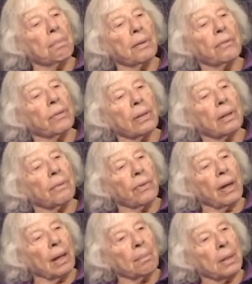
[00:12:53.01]
before the
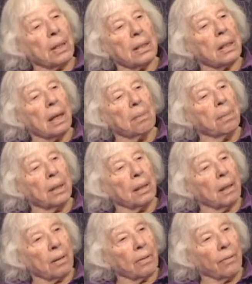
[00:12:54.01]
families had been
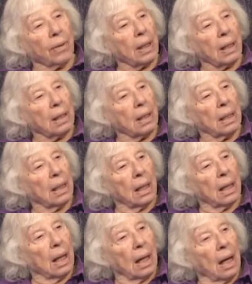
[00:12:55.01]
notified,
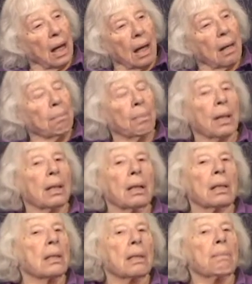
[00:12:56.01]

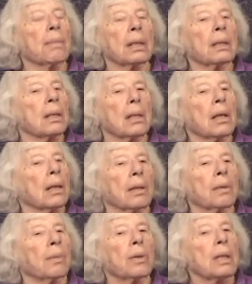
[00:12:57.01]
because the
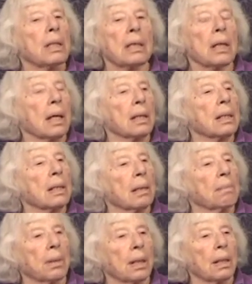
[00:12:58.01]
military would send
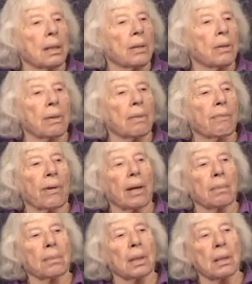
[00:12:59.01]
somebody to the
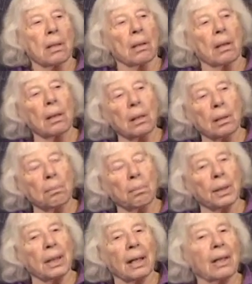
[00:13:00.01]
family's home,
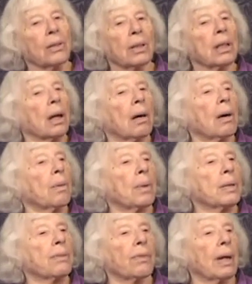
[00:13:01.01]
but they couldn't
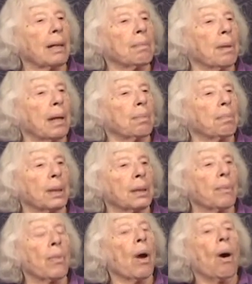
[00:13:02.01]
always find
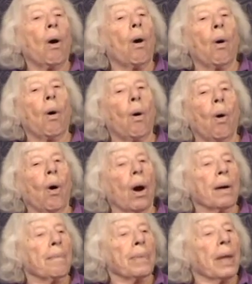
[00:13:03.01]
people,
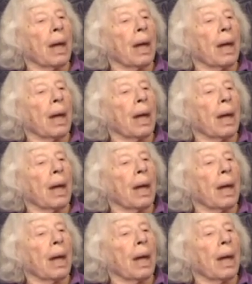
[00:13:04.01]
or